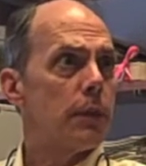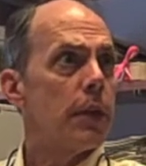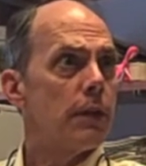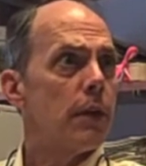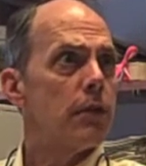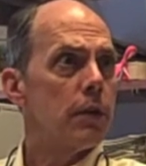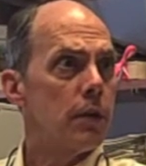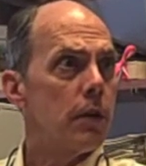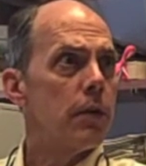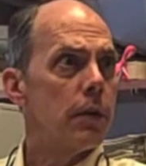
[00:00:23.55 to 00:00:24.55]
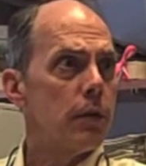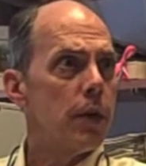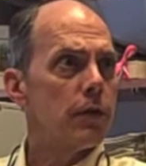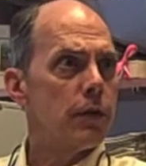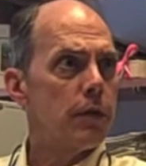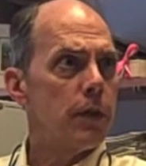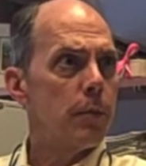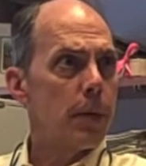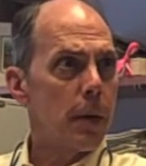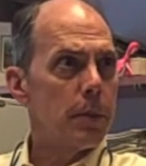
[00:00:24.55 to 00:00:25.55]
that doesn't occur in the rest of the
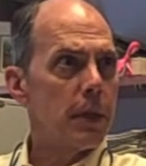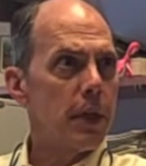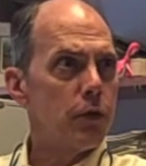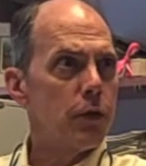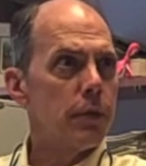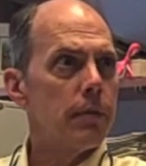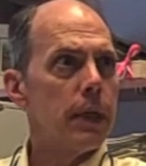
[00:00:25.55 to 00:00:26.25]
population.